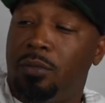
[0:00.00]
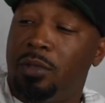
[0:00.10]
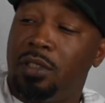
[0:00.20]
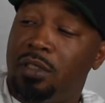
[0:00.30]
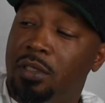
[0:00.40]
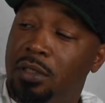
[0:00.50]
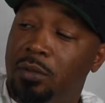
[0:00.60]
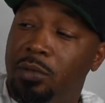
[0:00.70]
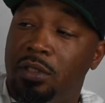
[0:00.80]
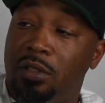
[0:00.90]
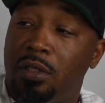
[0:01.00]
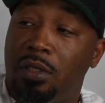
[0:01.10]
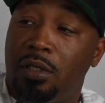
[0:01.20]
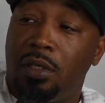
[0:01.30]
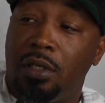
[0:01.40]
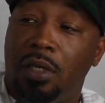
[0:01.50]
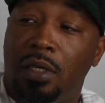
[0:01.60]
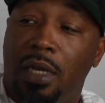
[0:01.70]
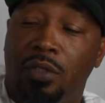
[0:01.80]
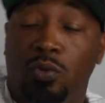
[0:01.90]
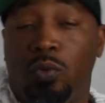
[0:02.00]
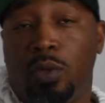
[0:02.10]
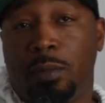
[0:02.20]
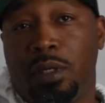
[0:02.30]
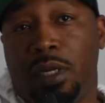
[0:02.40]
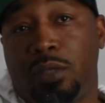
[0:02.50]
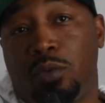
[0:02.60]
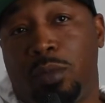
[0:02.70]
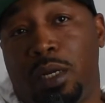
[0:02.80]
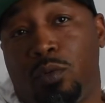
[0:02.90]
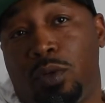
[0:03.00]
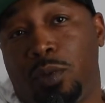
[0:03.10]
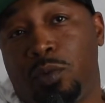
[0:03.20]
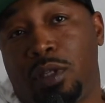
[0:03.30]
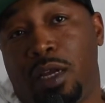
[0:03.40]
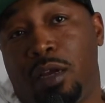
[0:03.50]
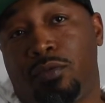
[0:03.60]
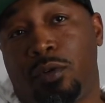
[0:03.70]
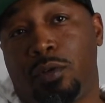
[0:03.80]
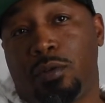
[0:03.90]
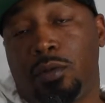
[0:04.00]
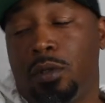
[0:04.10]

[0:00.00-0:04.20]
we just took a natural woman, a natural black woman with the afro.